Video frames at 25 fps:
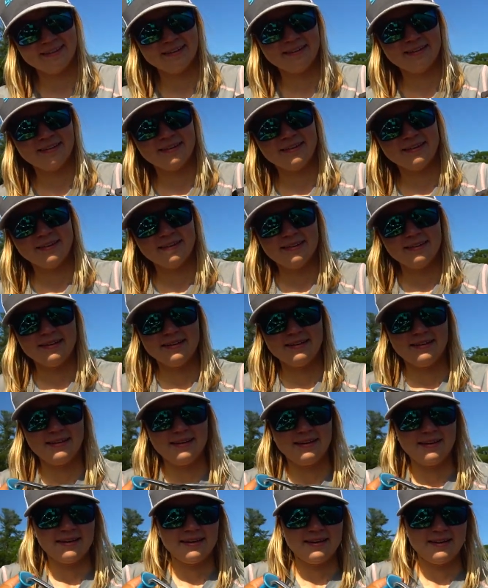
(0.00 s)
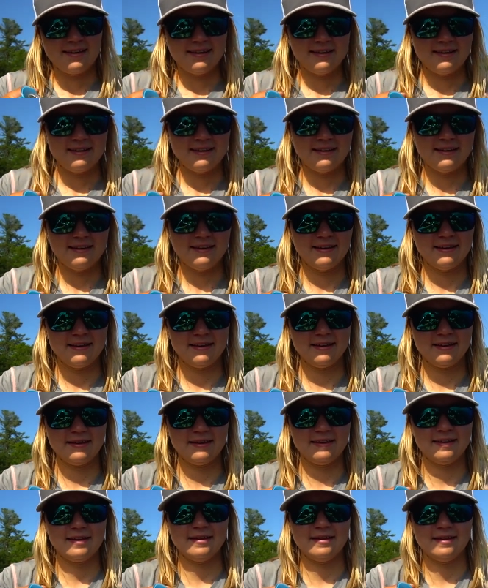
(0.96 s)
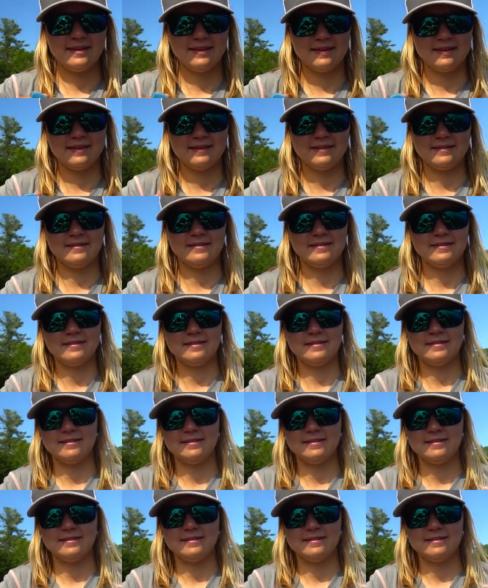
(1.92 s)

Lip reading: [no speech]